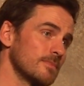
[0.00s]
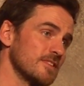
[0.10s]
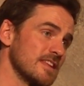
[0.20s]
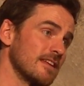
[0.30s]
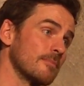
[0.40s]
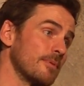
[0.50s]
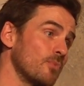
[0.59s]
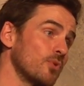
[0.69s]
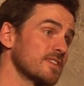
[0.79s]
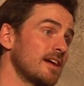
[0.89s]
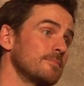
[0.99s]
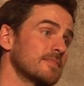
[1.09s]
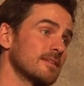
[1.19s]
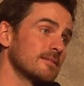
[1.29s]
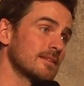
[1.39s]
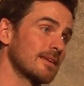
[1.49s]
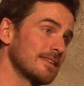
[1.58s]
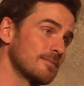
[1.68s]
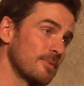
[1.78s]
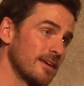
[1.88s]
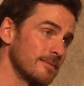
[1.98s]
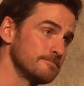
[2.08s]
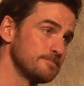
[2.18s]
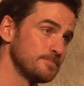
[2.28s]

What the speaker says: there's a little bit more time to get to play.